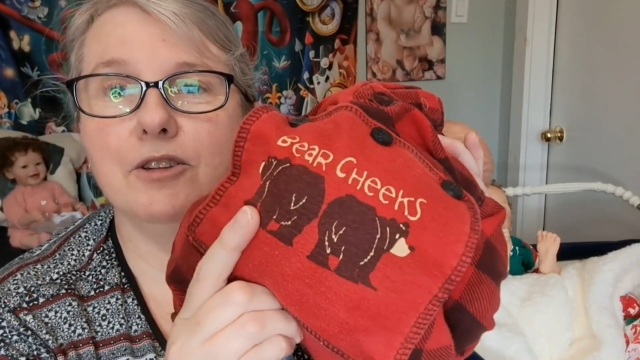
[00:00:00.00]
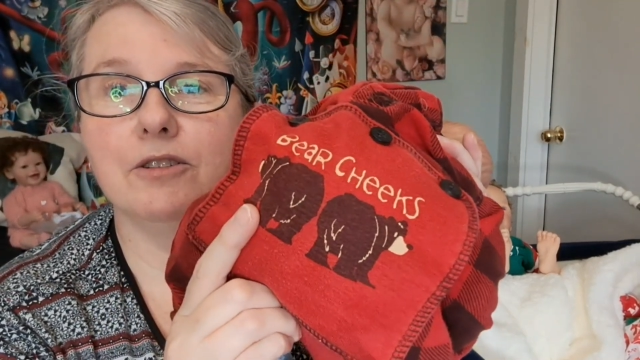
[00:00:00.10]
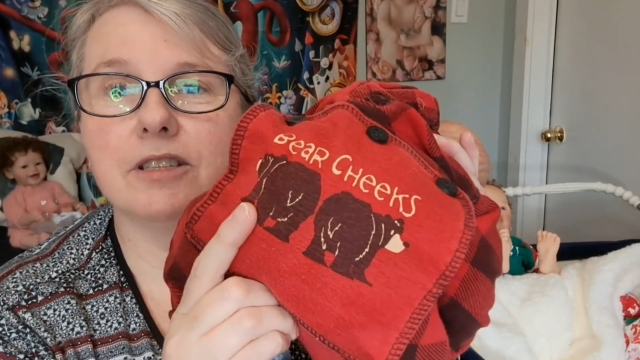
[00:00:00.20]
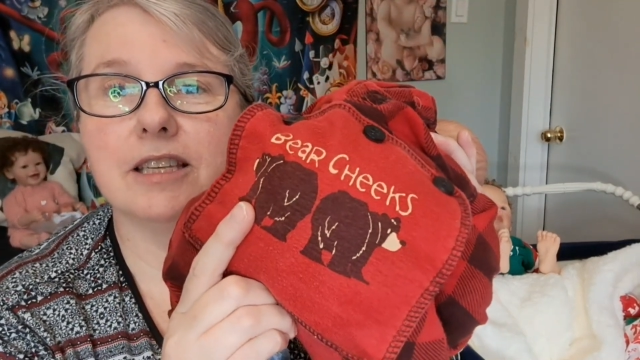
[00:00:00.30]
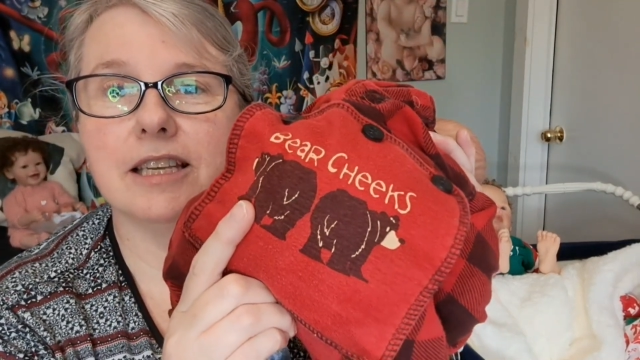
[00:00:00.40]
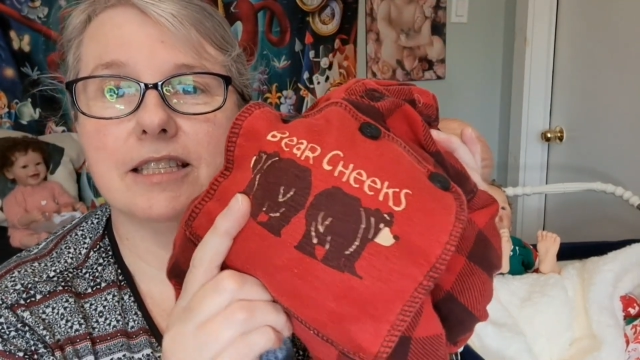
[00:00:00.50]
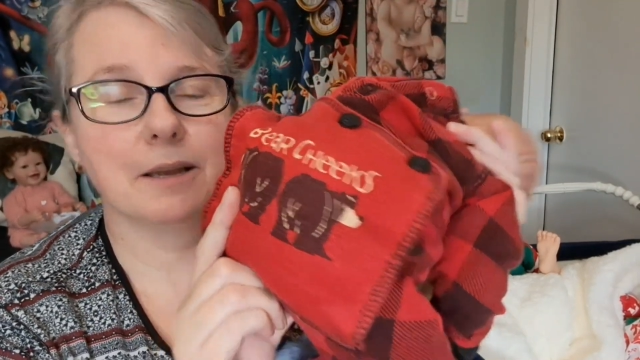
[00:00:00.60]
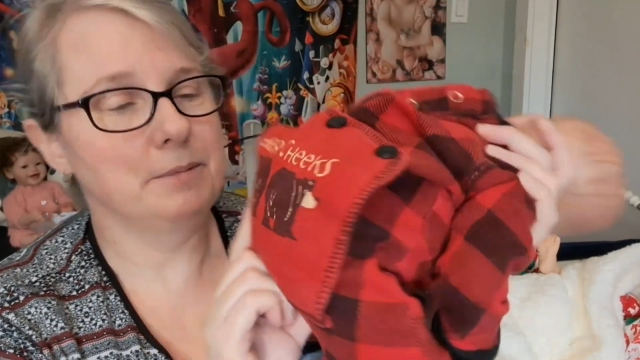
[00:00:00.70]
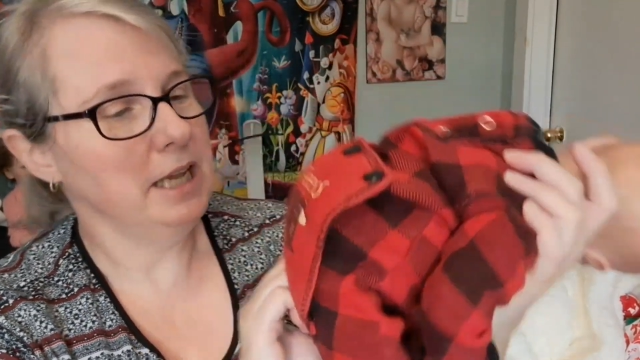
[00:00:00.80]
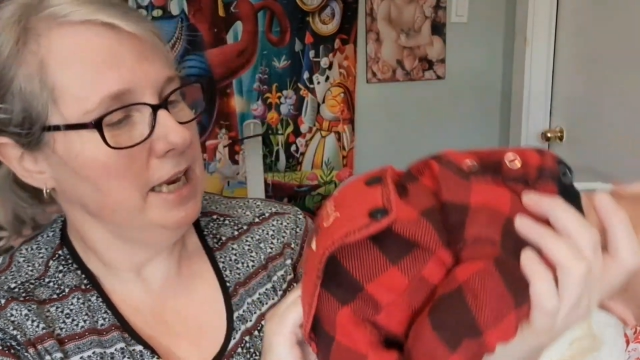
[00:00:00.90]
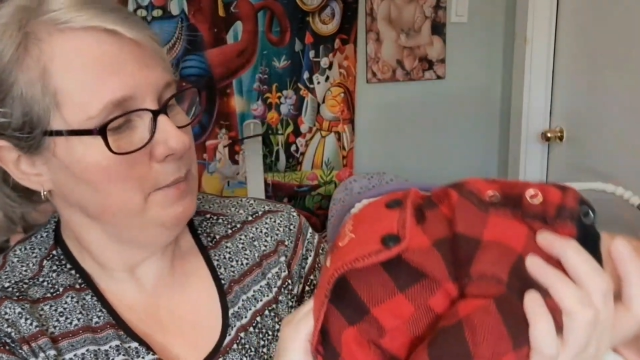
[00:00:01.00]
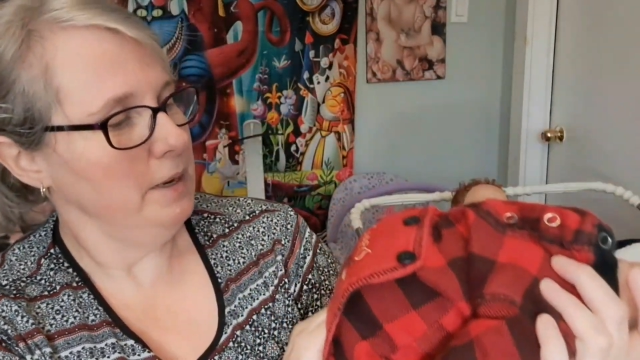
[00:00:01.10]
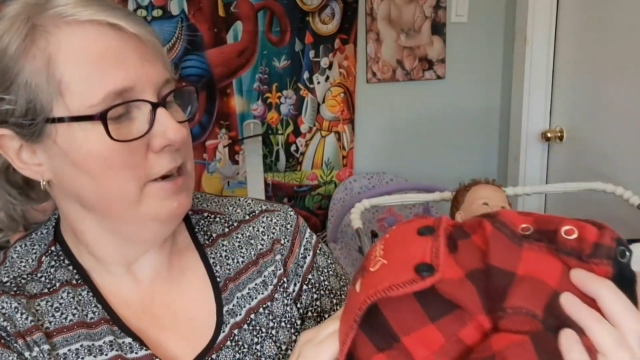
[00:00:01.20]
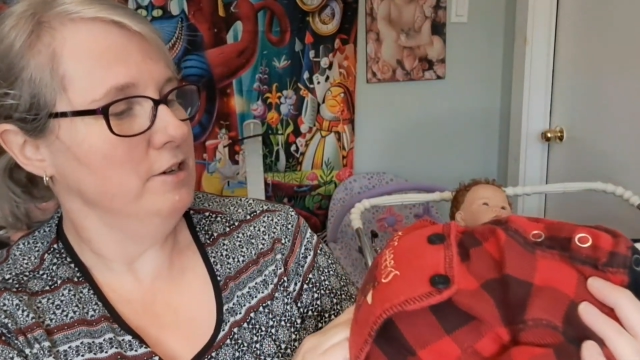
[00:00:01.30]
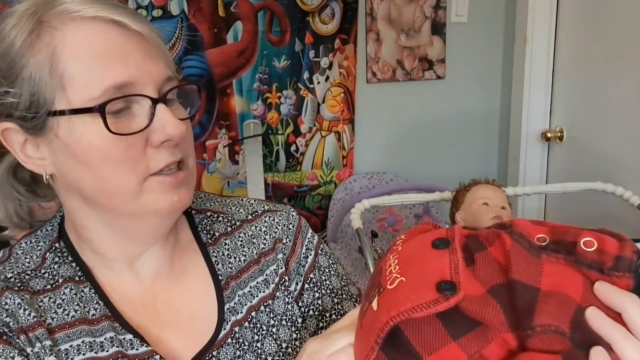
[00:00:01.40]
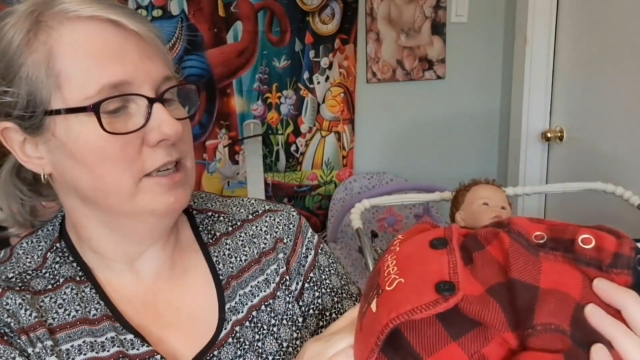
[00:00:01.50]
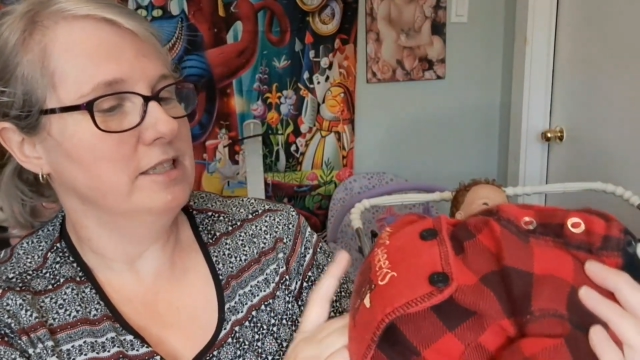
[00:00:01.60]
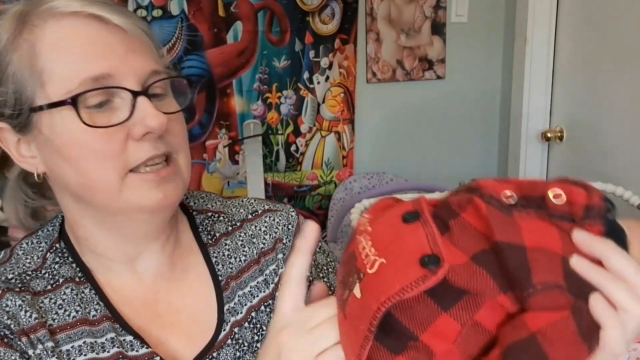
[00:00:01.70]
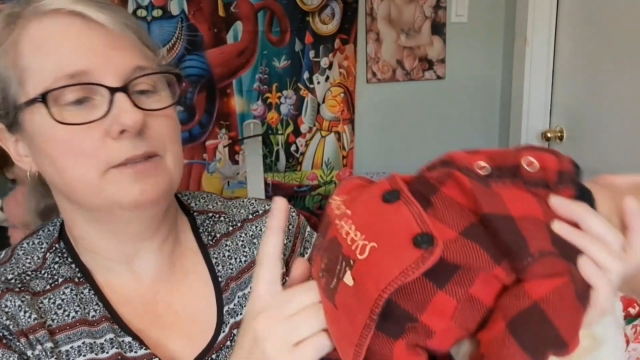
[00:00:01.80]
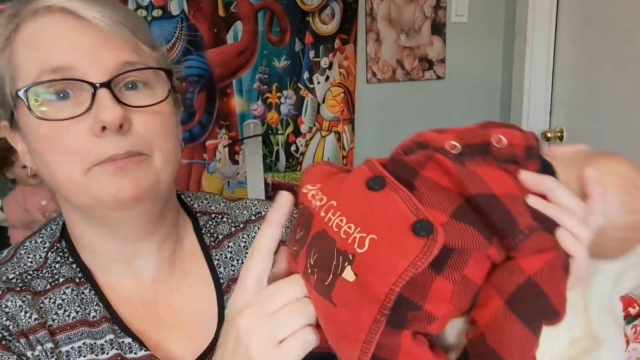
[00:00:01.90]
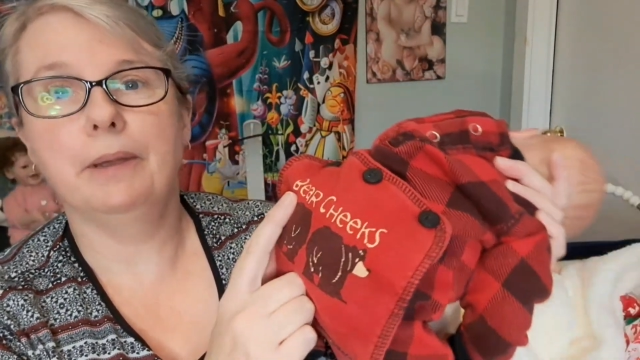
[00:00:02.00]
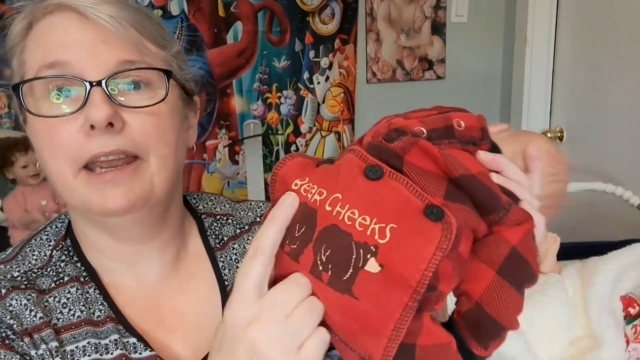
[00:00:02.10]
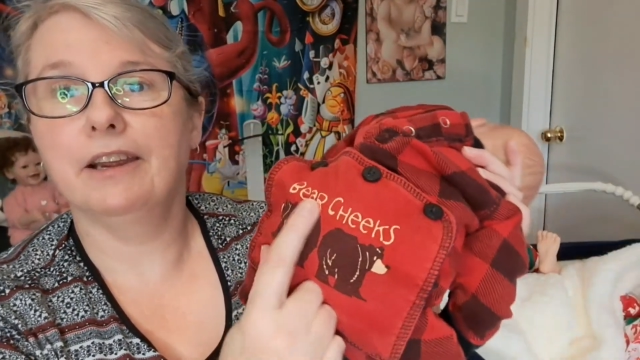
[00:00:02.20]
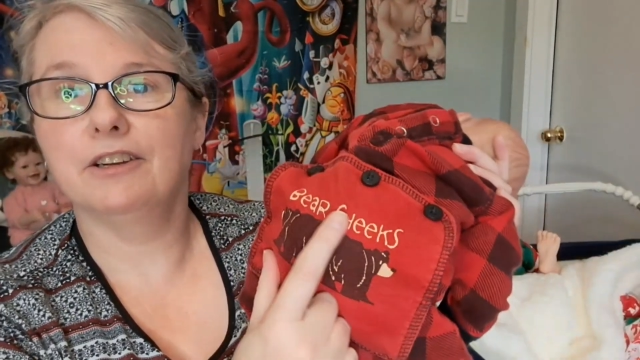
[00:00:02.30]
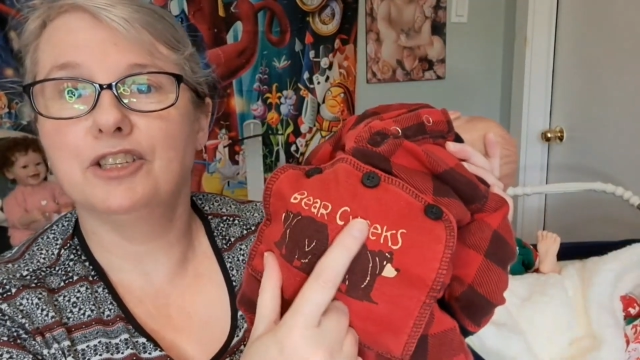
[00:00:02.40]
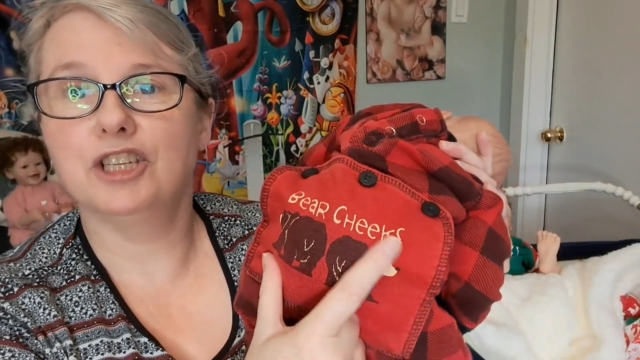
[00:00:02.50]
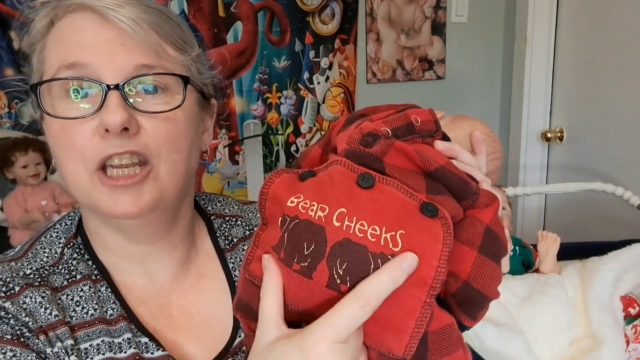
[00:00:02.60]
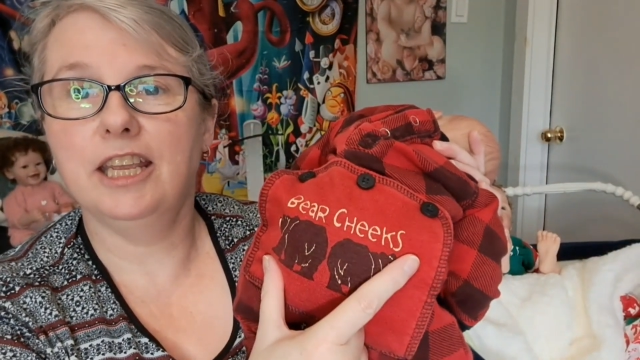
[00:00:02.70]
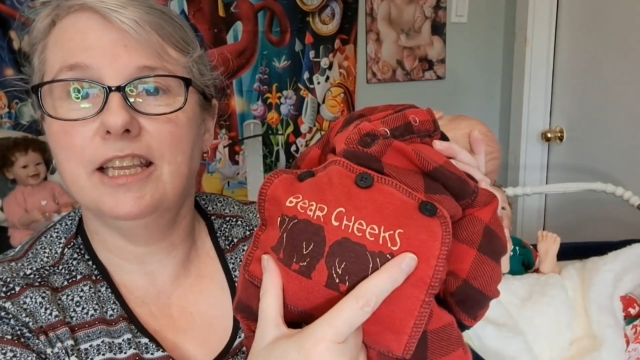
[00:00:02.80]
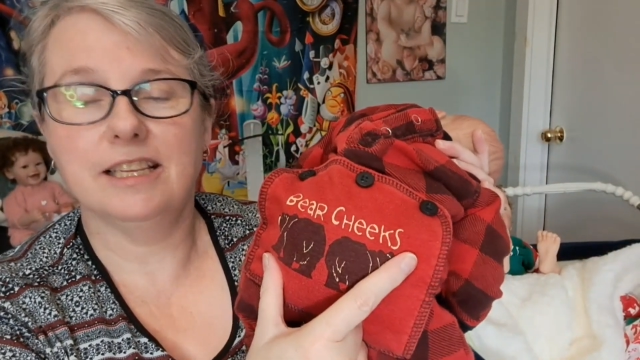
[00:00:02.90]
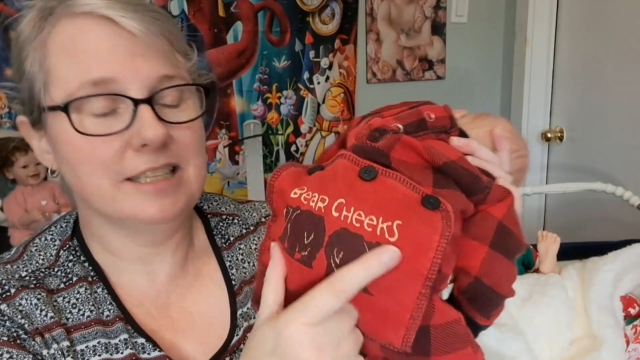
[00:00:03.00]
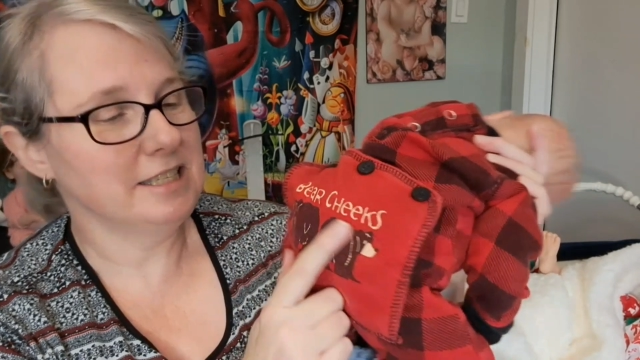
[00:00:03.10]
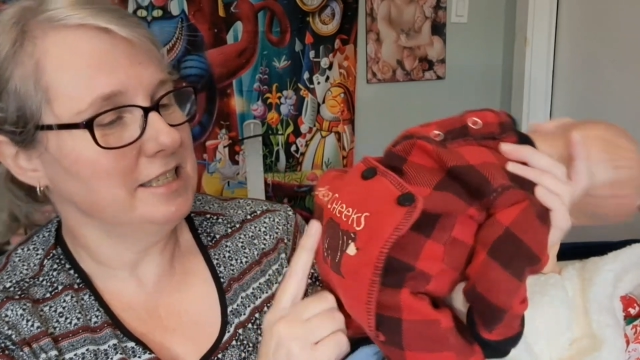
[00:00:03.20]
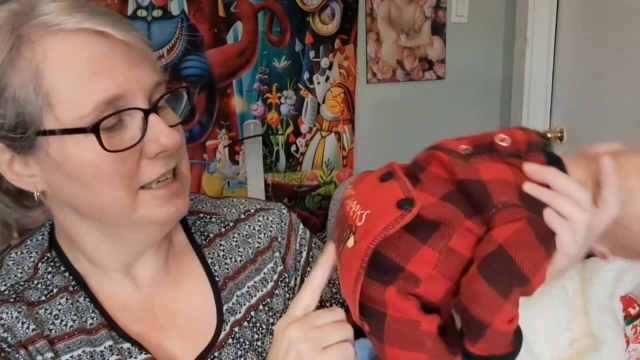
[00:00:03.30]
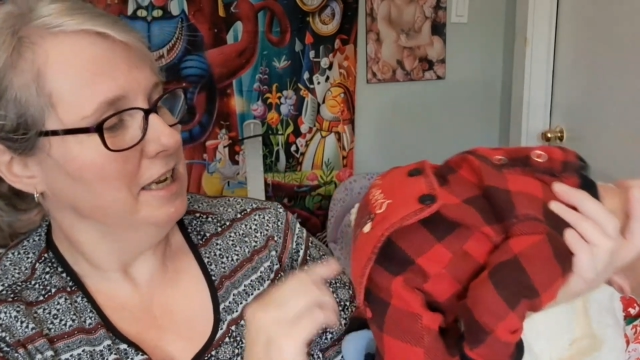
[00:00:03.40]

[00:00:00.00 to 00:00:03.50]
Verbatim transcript: you'll see some teddy bears and it says bear cheeks